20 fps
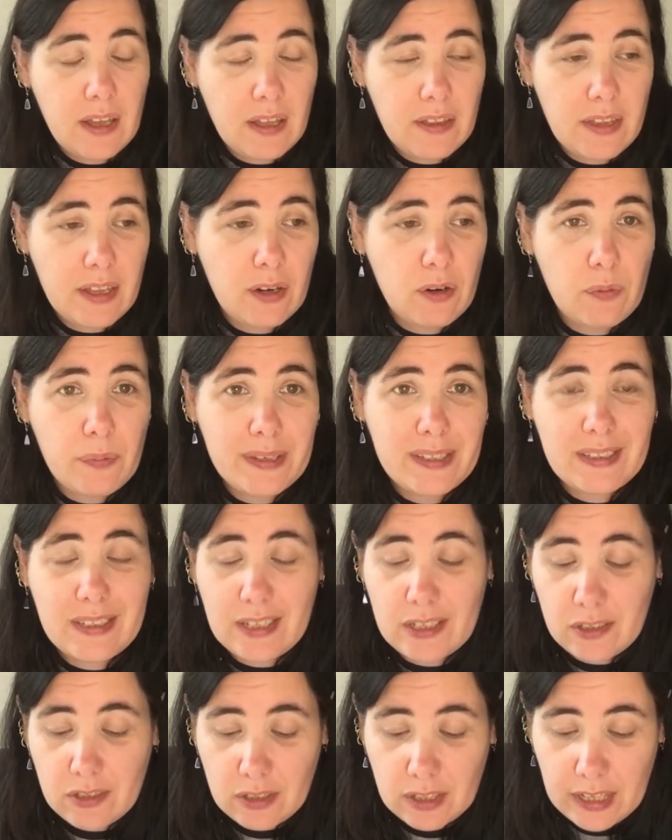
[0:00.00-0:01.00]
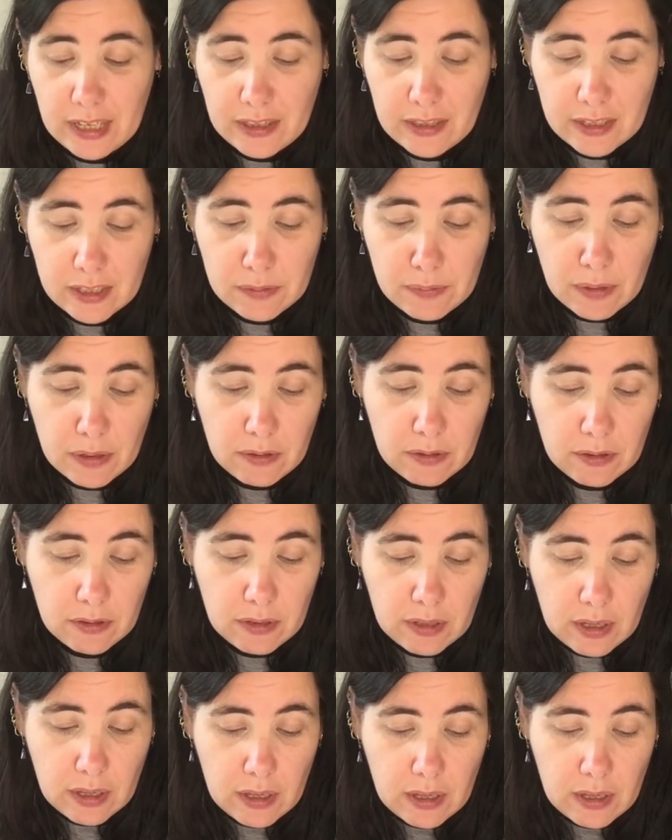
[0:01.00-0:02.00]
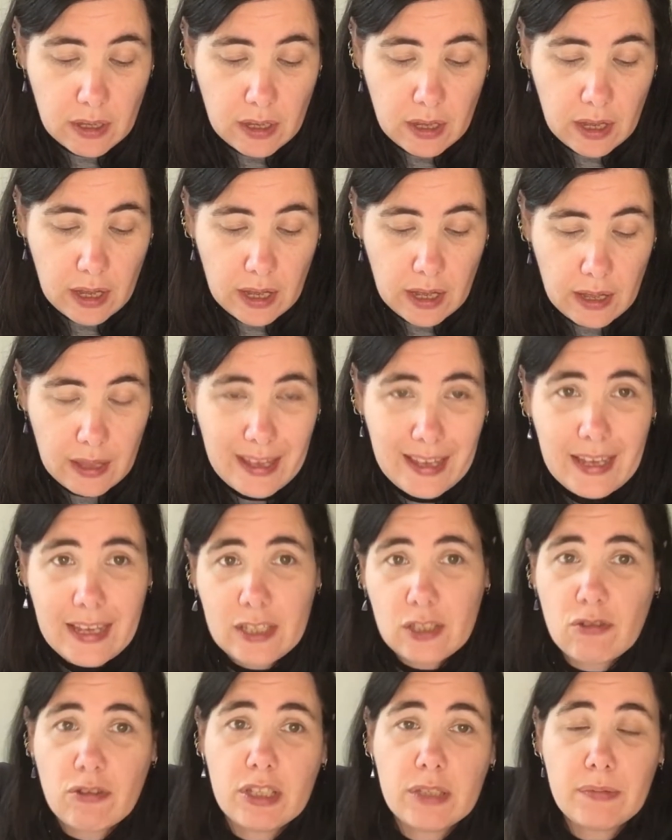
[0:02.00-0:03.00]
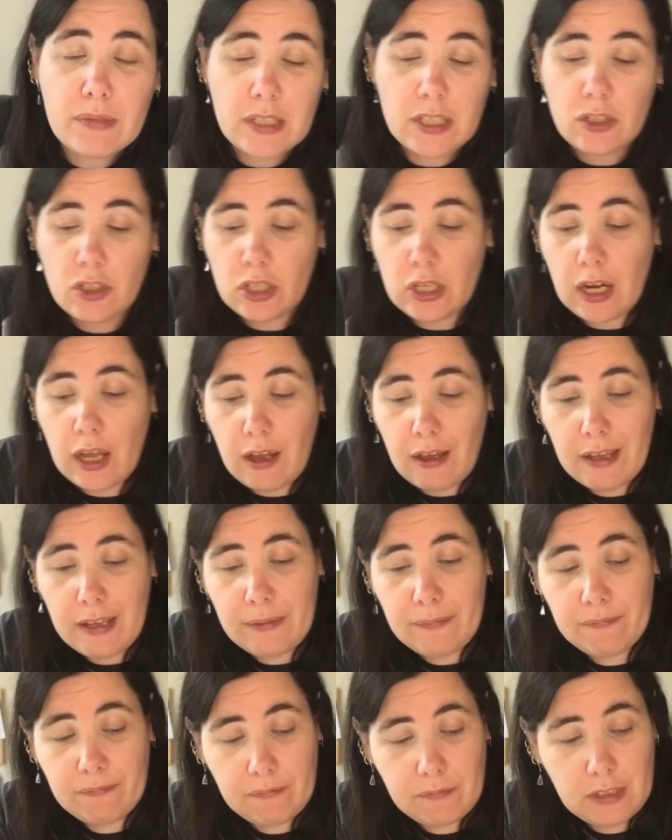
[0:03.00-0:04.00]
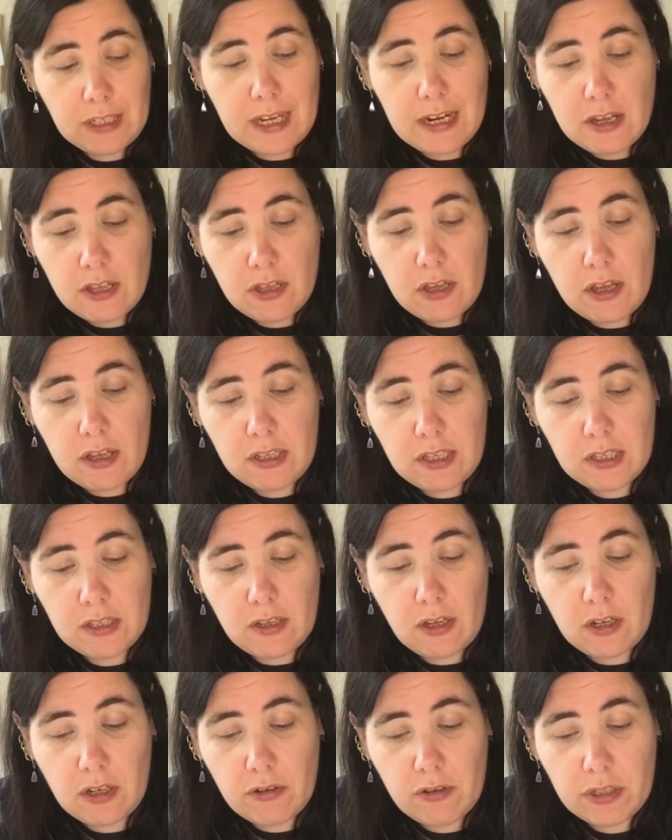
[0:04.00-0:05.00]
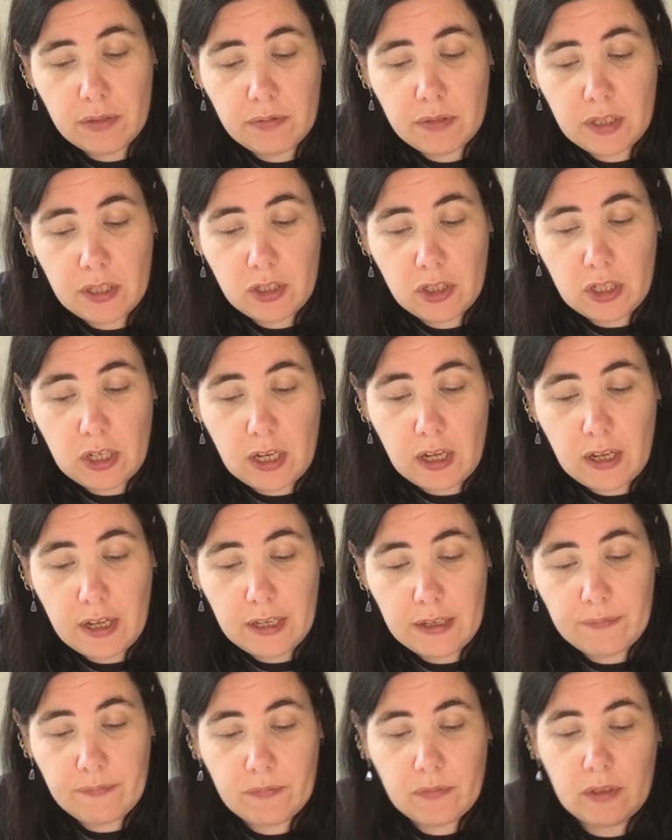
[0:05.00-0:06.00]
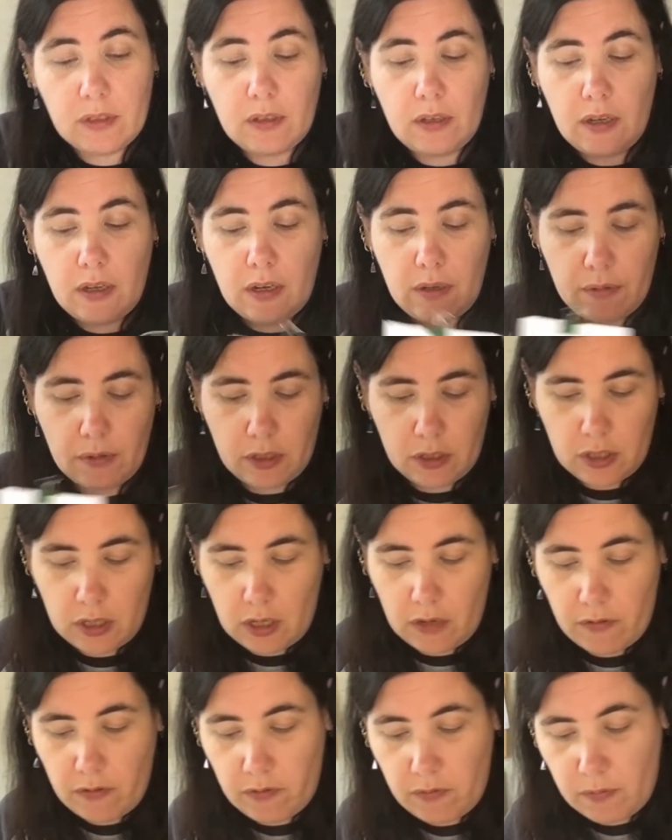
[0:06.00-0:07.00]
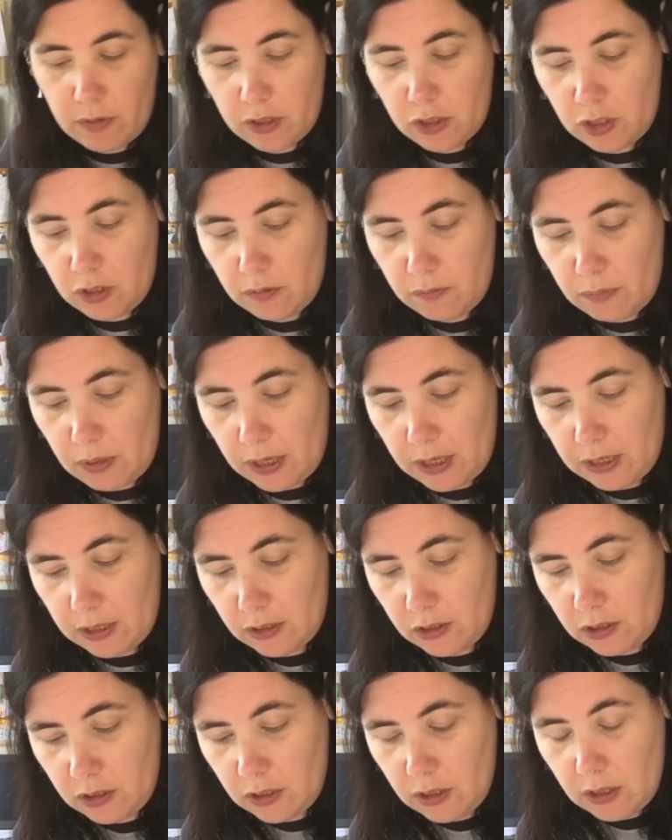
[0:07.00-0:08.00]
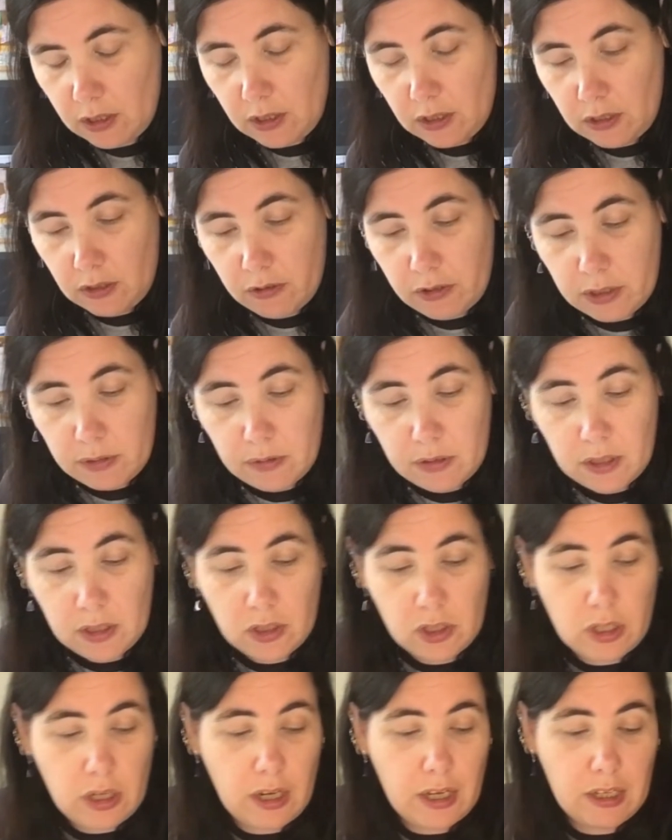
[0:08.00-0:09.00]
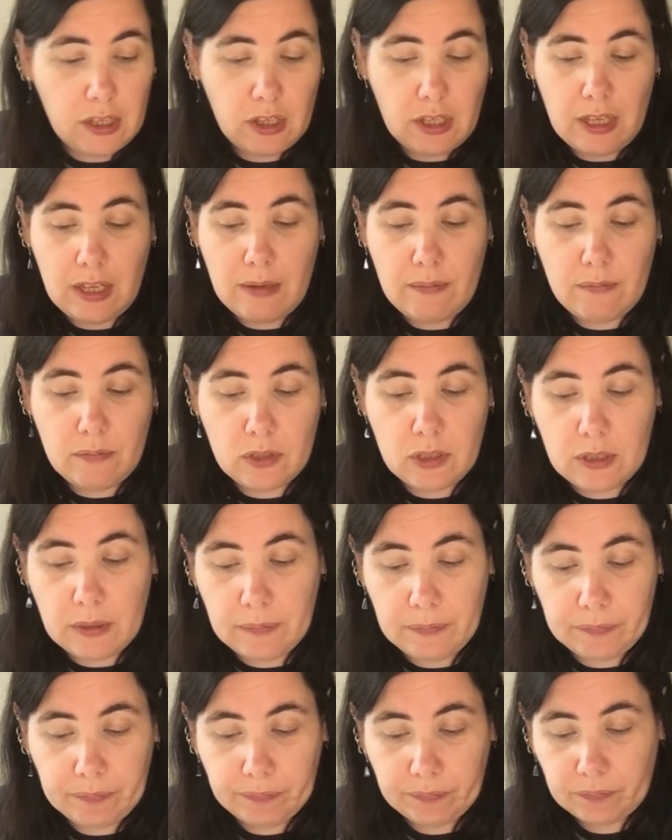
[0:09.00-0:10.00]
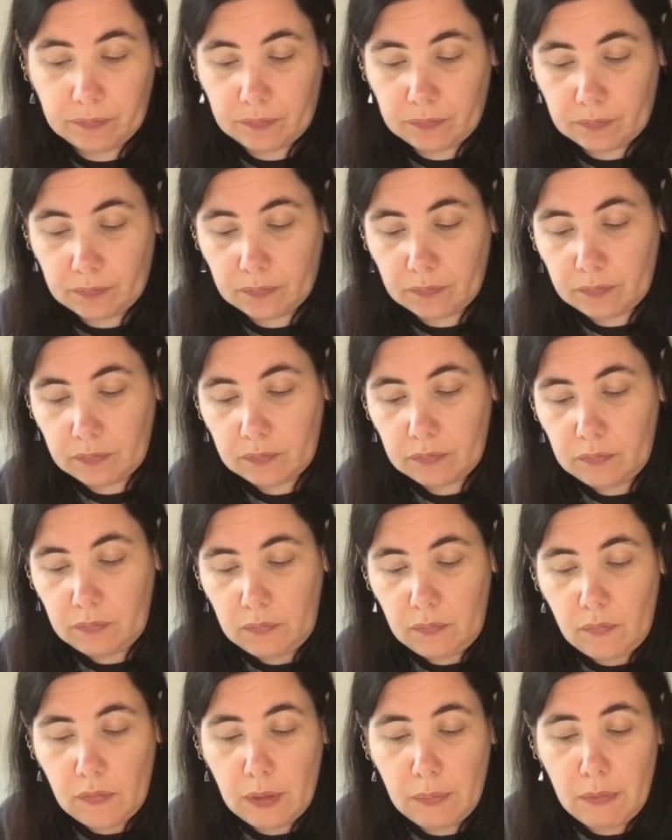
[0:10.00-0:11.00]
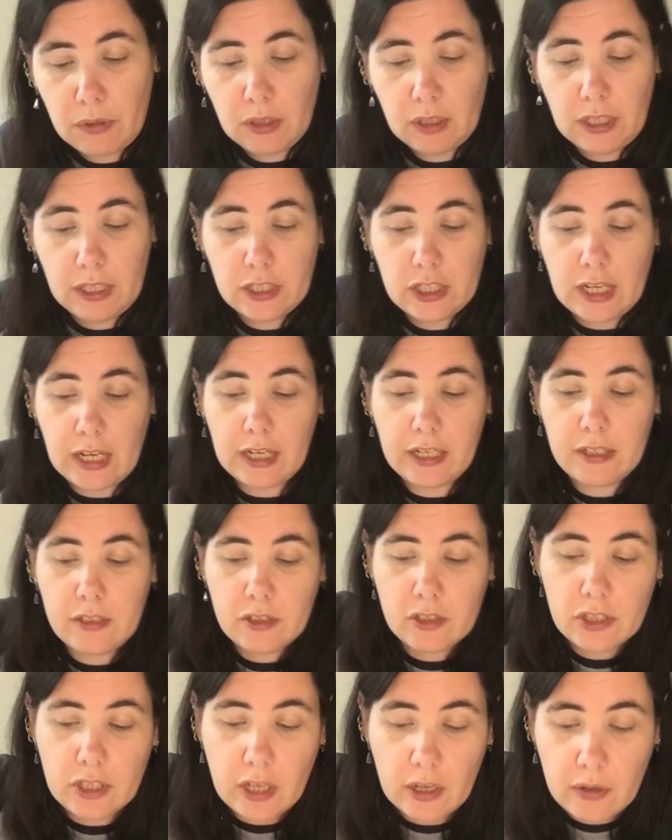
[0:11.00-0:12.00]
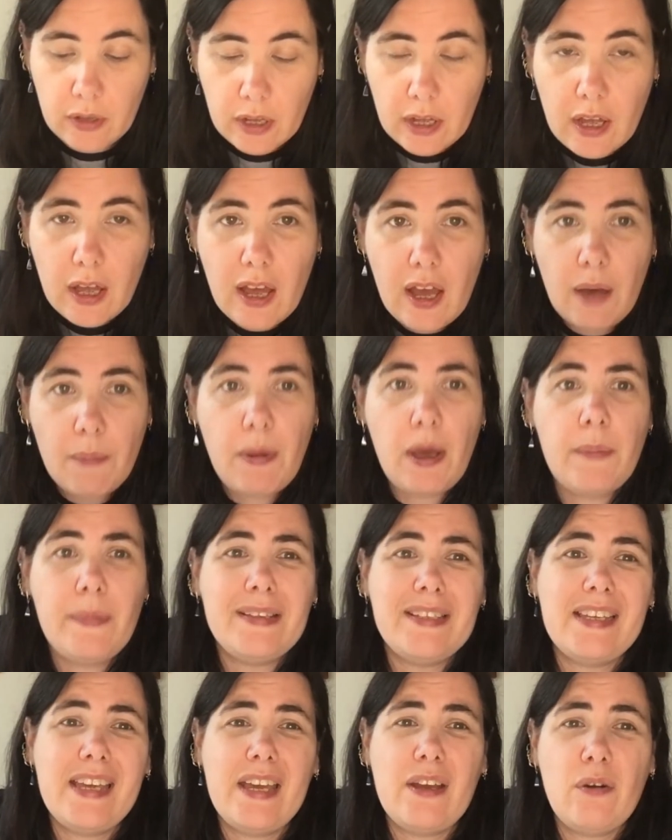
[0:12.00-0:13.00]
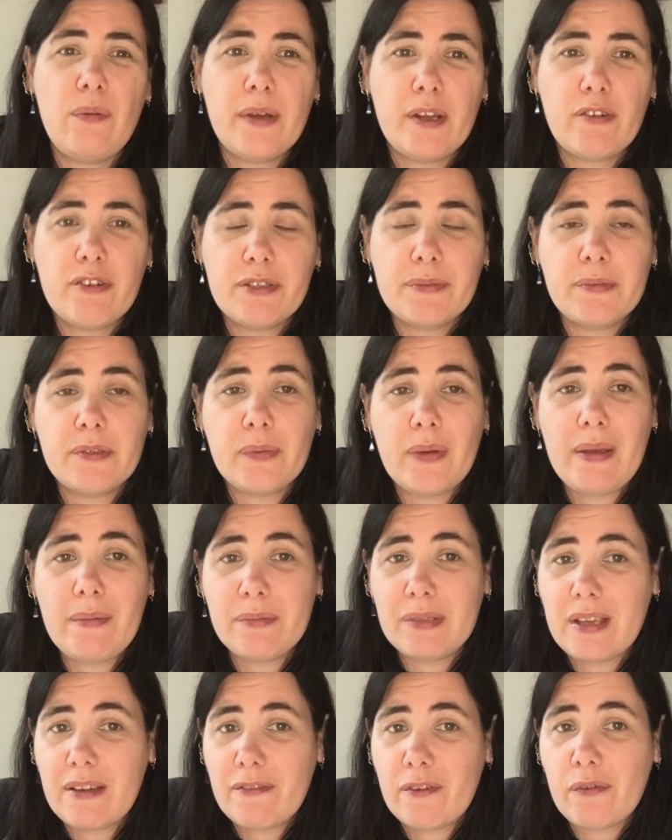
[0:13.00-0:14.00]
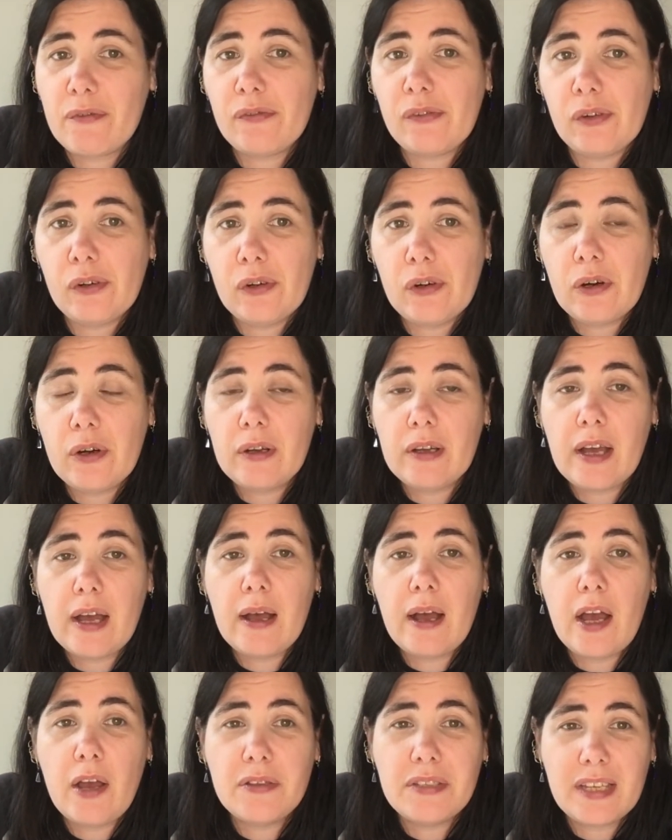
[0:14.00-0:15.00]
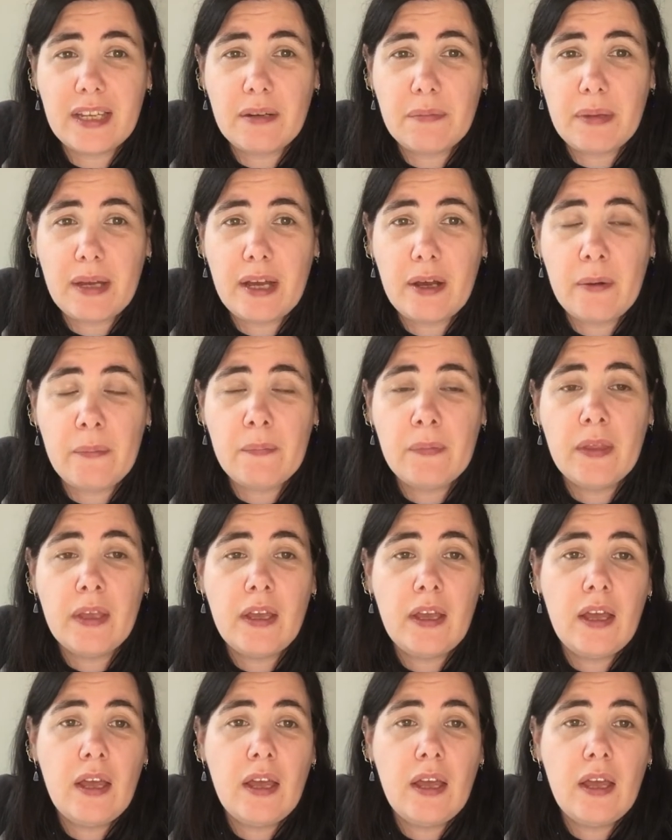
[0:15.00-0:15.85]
They'll all be stitched on again this month. It is Christmas in July. Daily 30's got a Christmas in July. And I'm going to turn over from my June page. Christmas in July themed monthly challenge. So I'm hoping to hit all my Christmas whips. I've got four. O Tannenbaum,